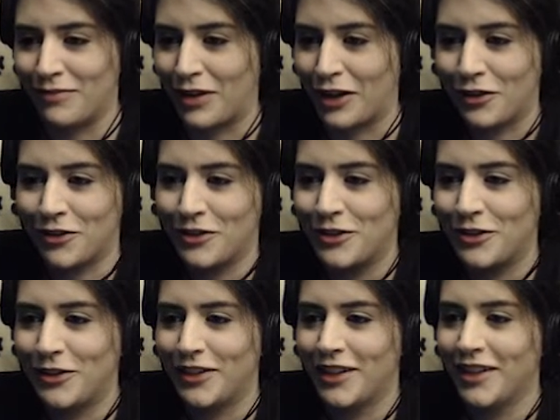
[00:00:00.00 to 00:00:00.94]
of my
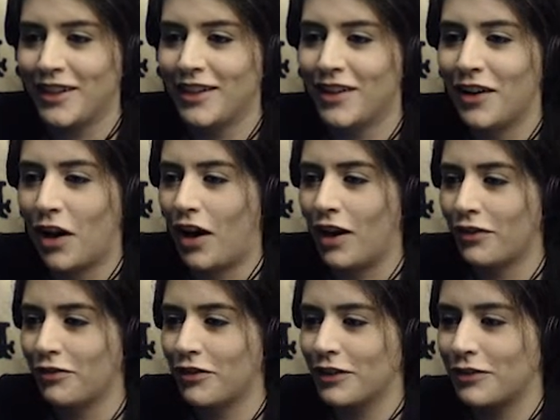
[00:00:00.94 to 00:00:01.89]
crew
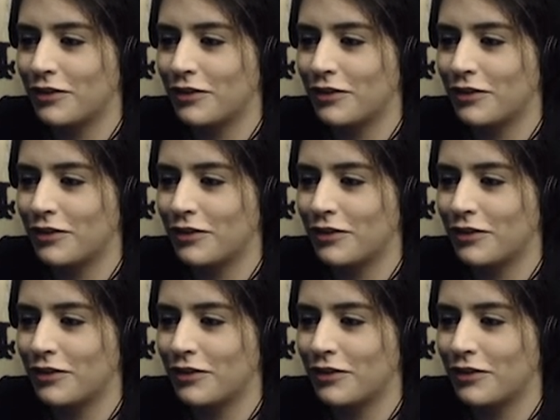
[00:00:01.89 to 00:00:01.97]
off,